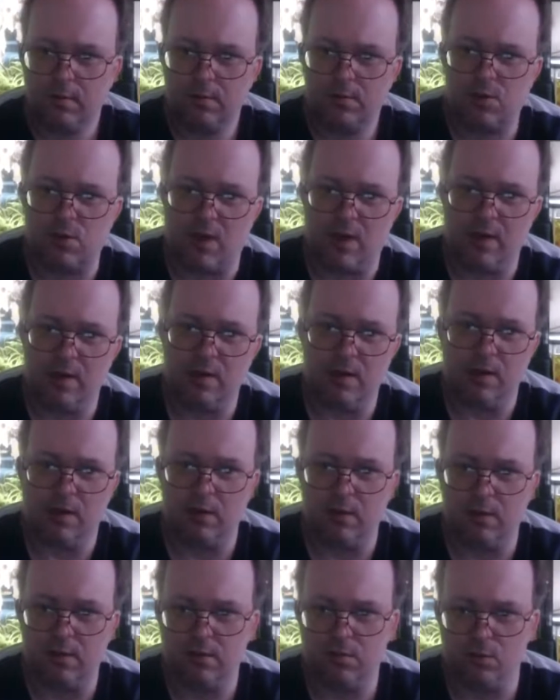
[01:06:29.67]

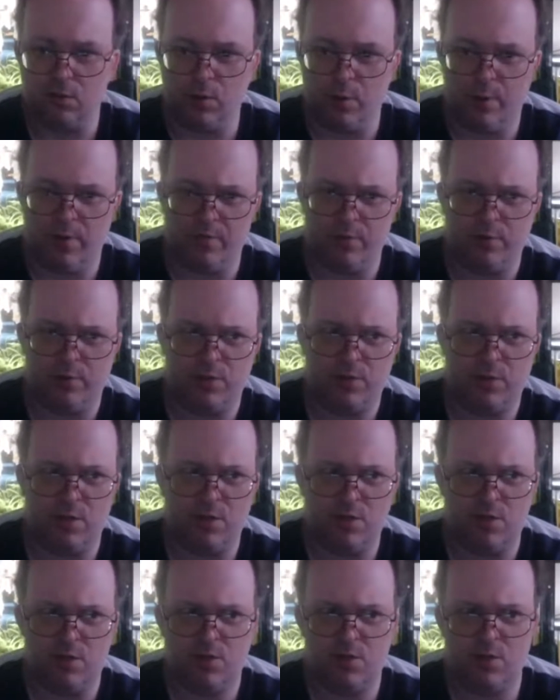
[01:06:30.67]
Technically, although everyone
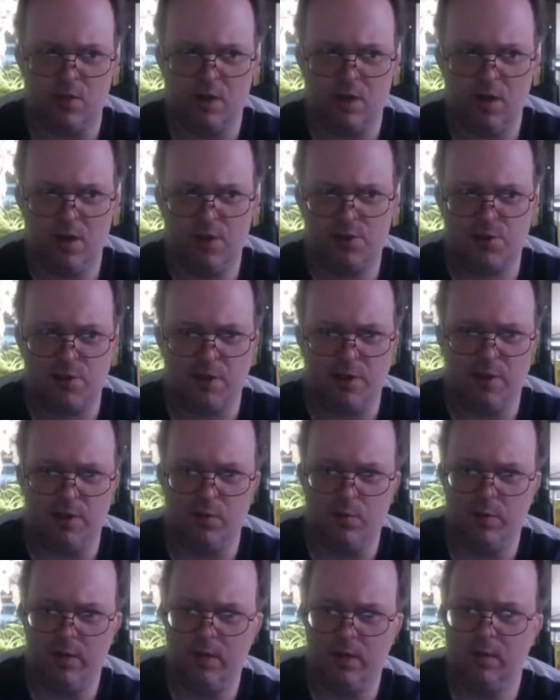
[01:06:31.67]
sees it as the last day of
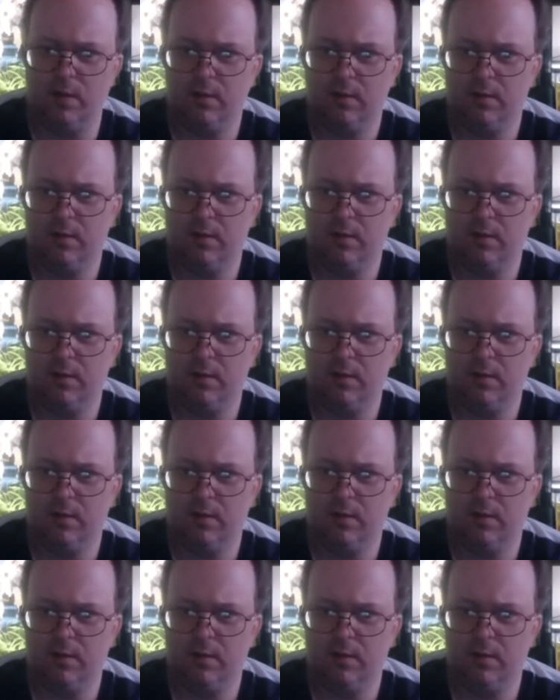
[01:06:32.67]
the week.